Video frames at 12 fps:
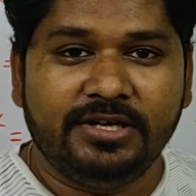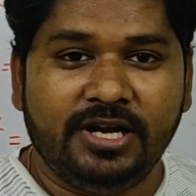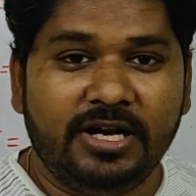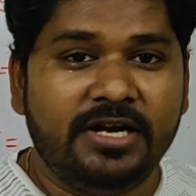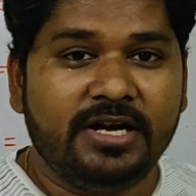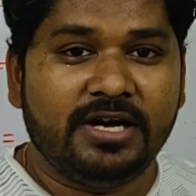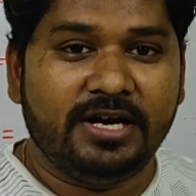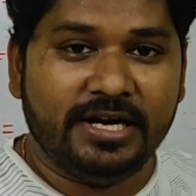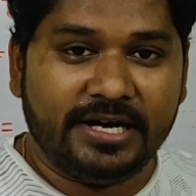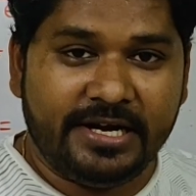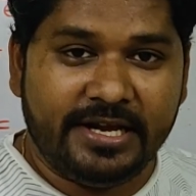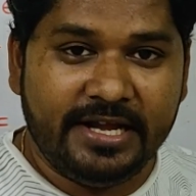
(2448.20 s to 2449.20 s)

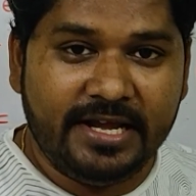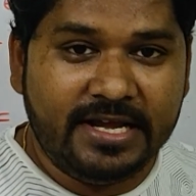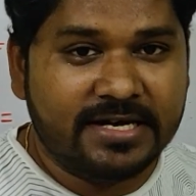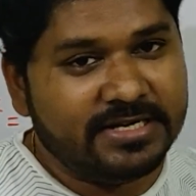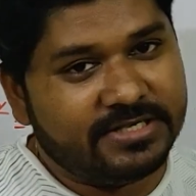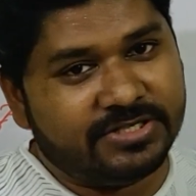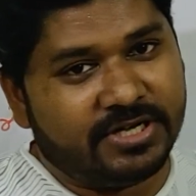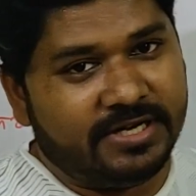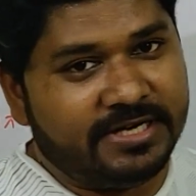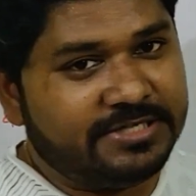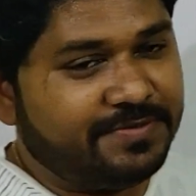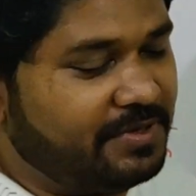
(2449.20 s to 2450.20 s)
non-conducting
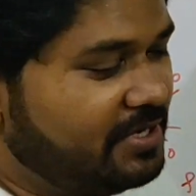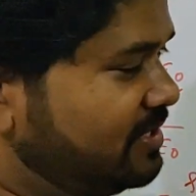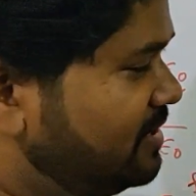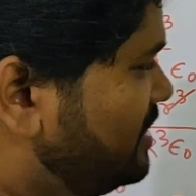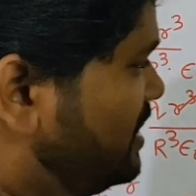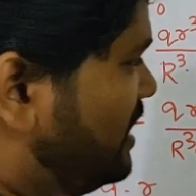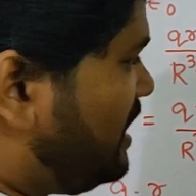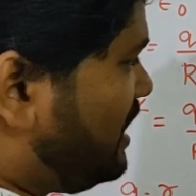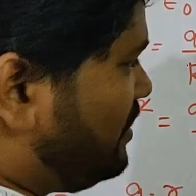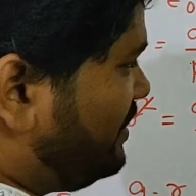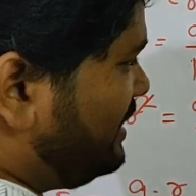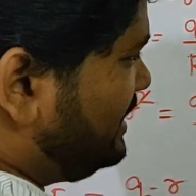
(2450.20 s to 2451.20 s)
solid sphere. How